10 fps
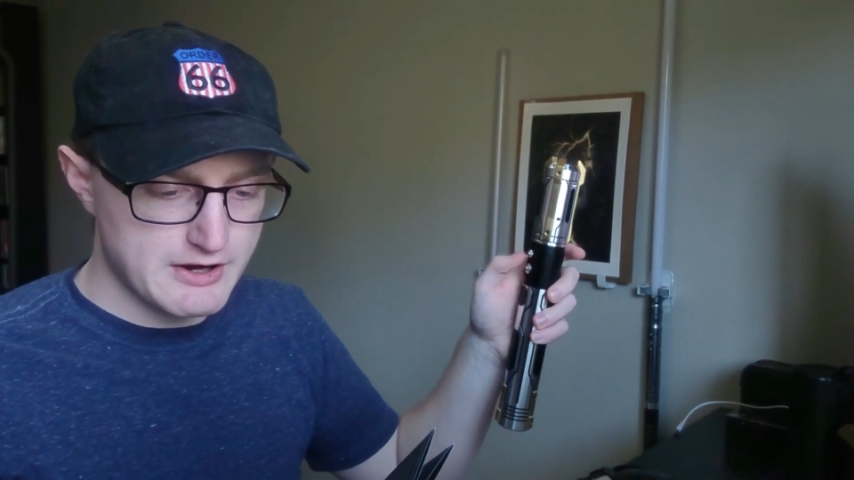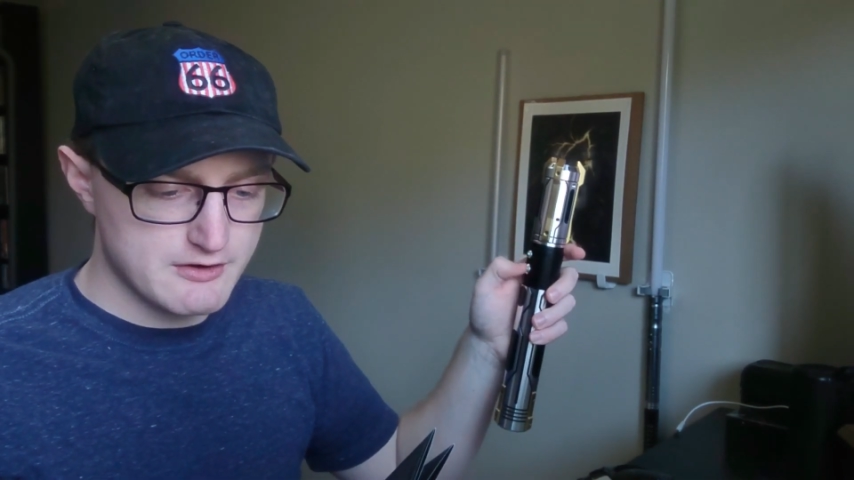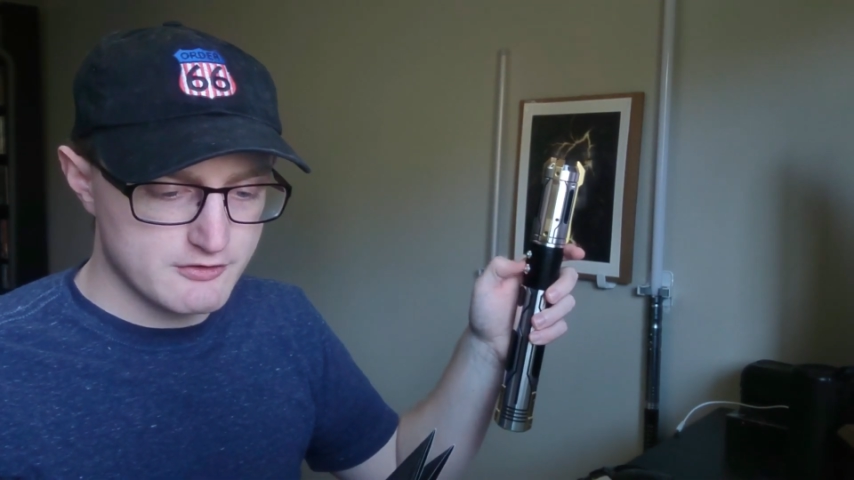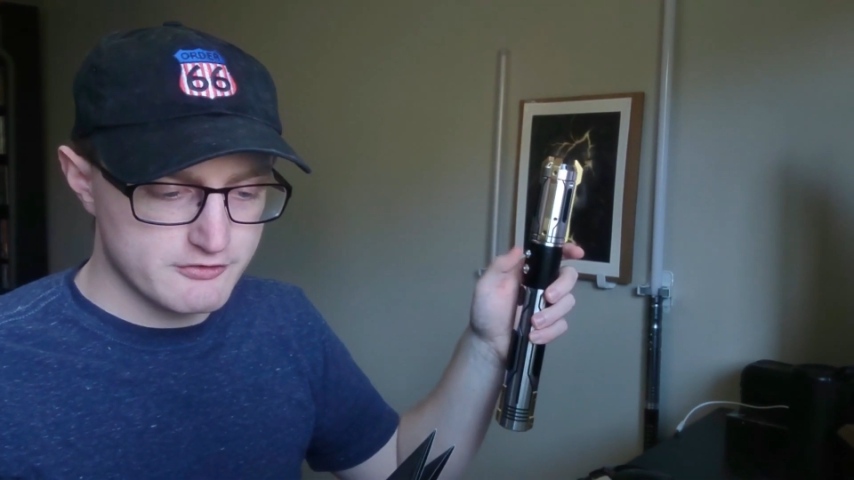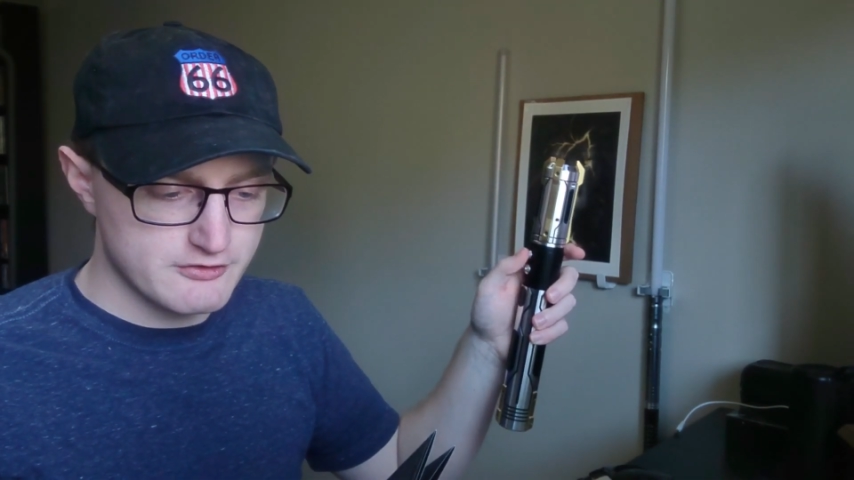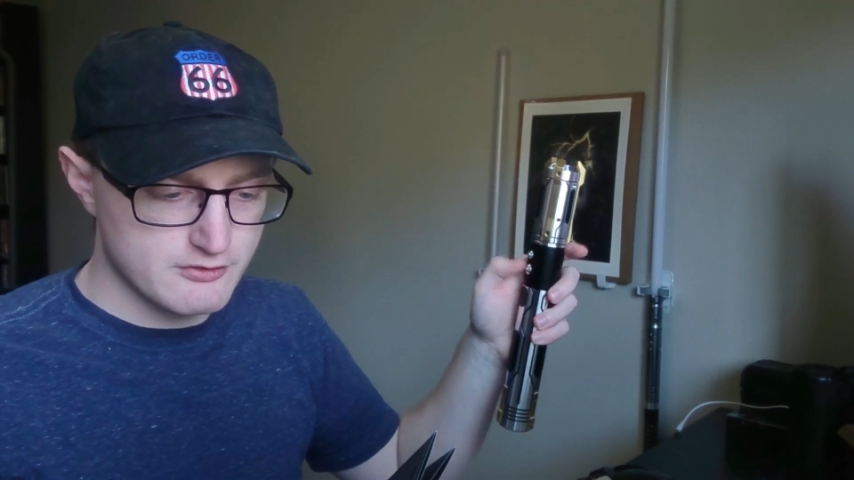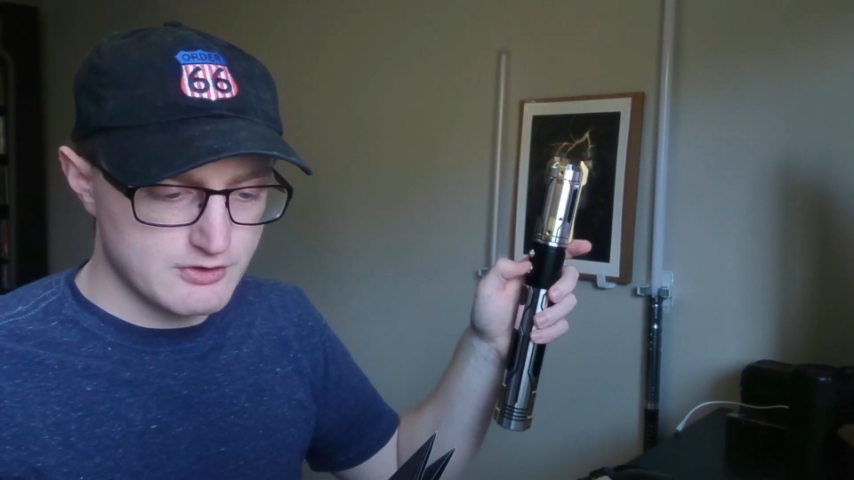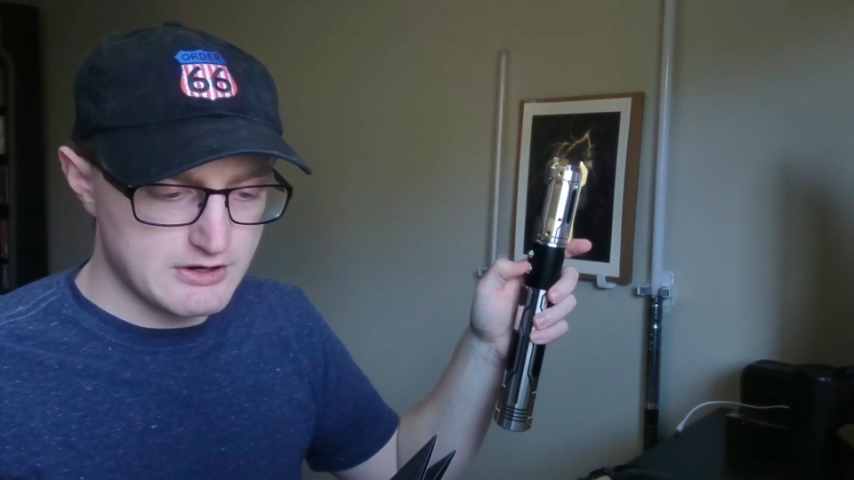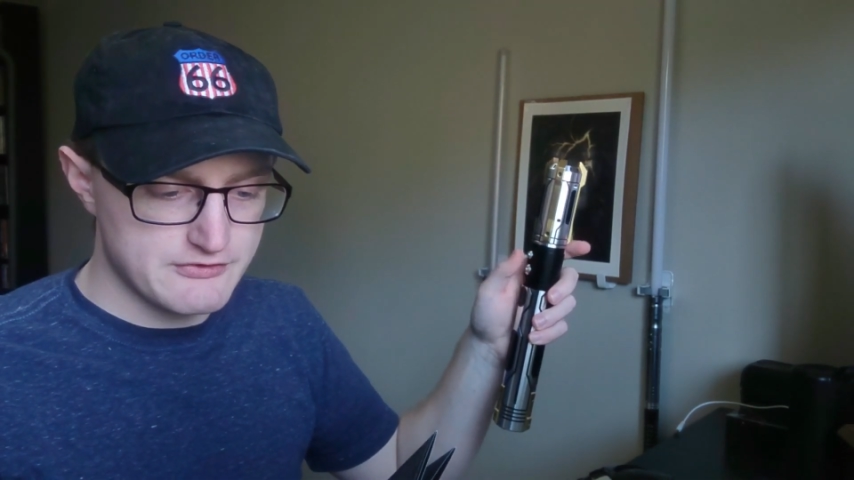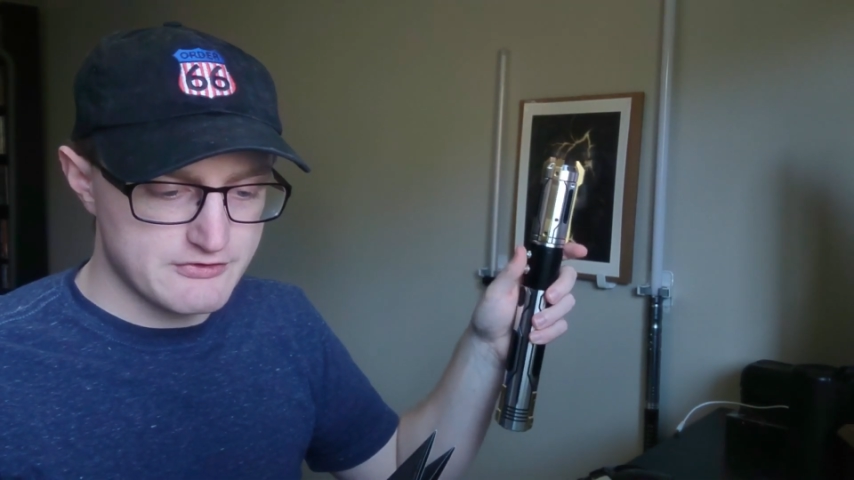and
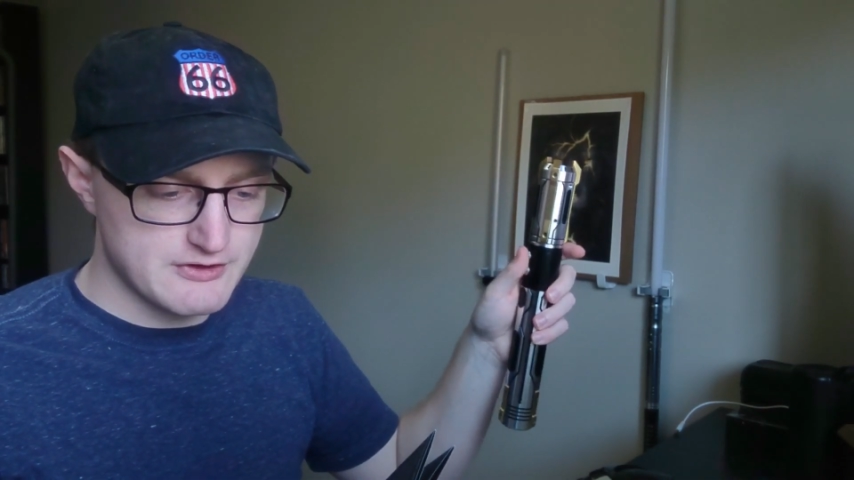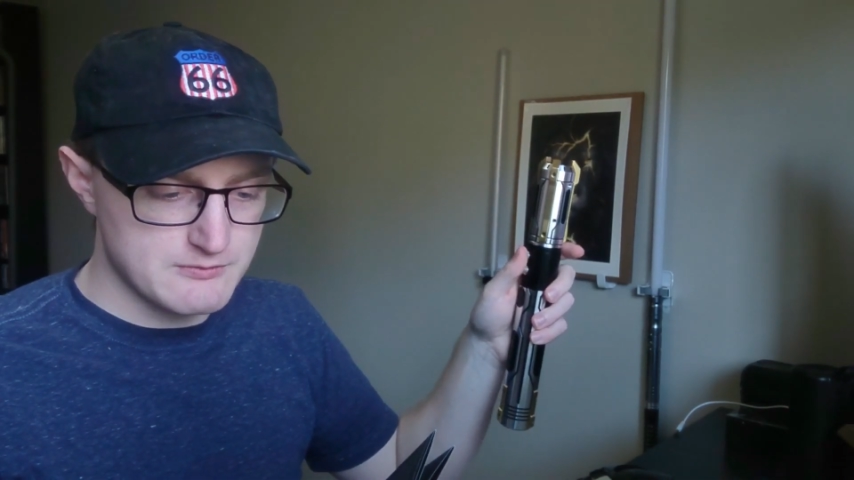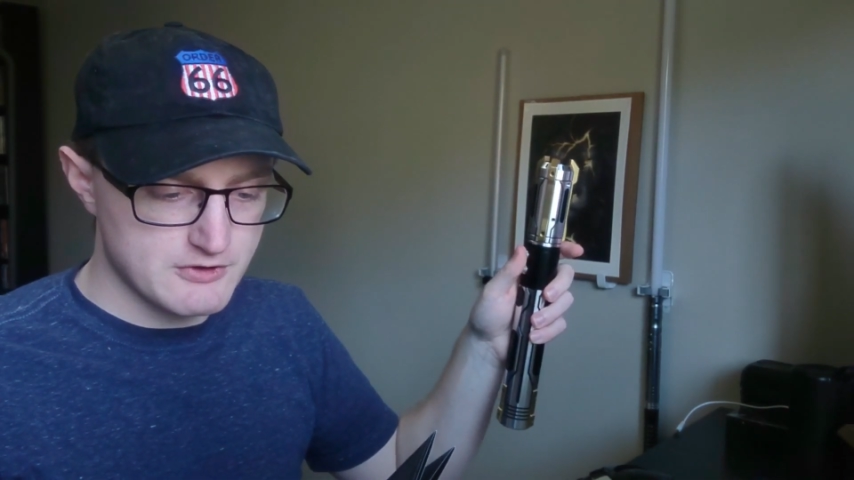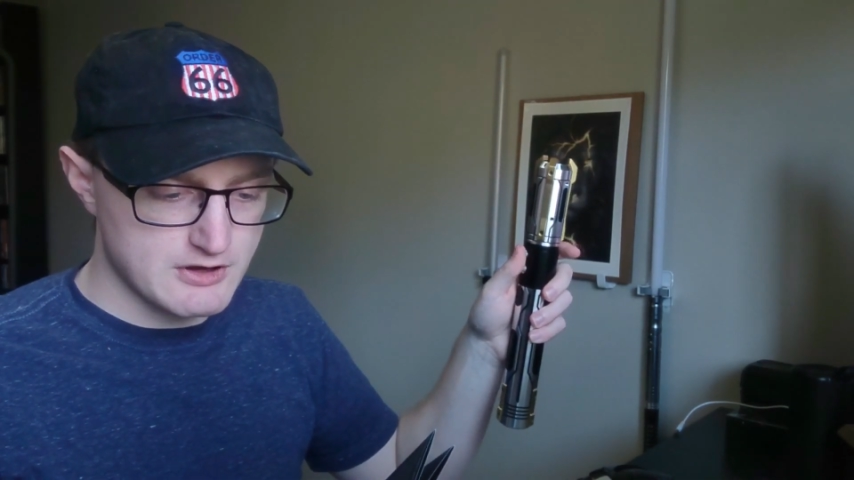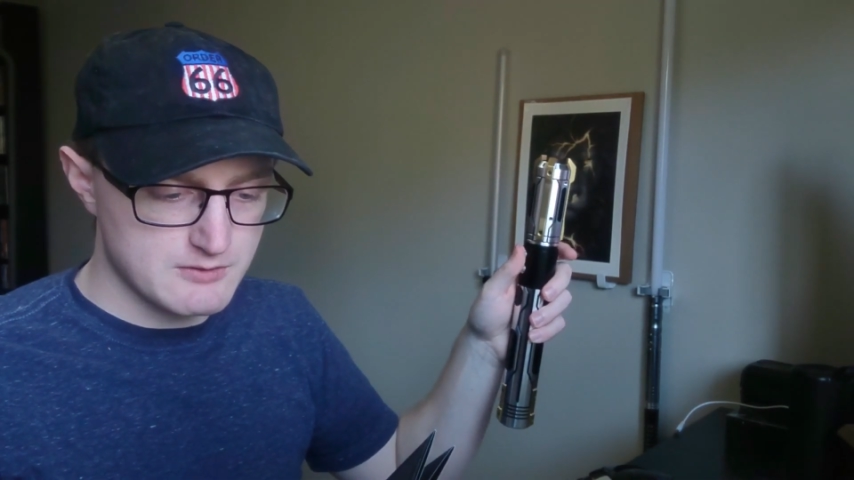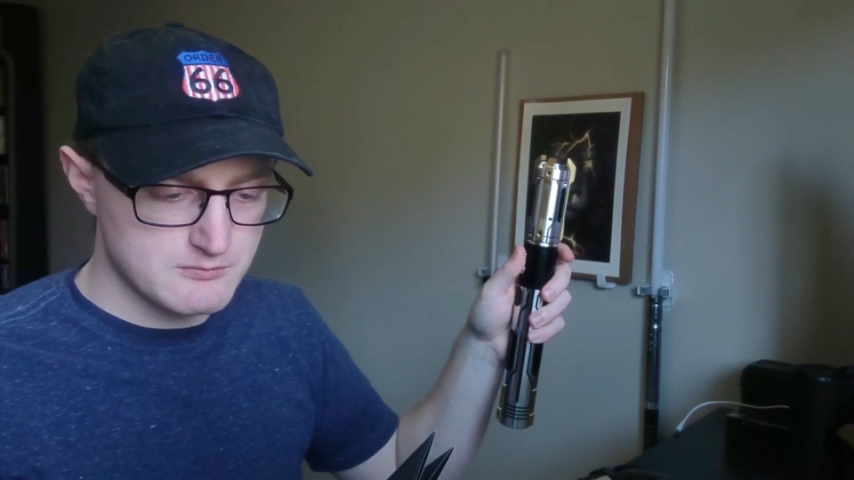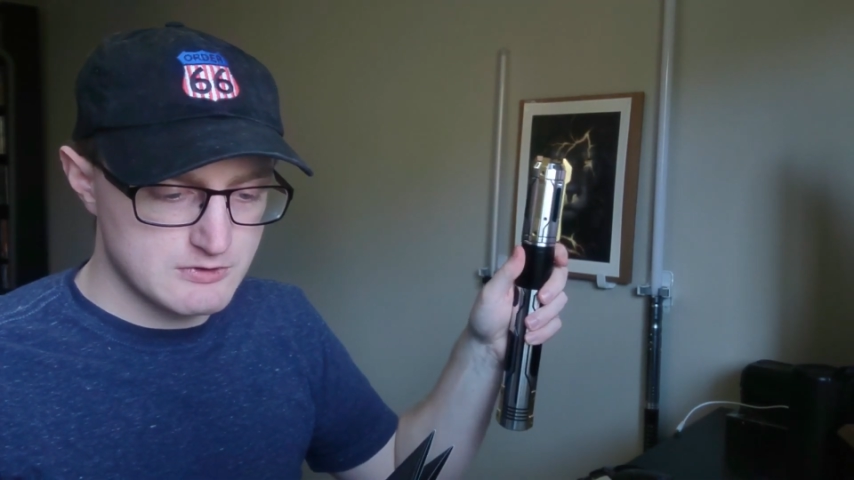auxiliary at the same time.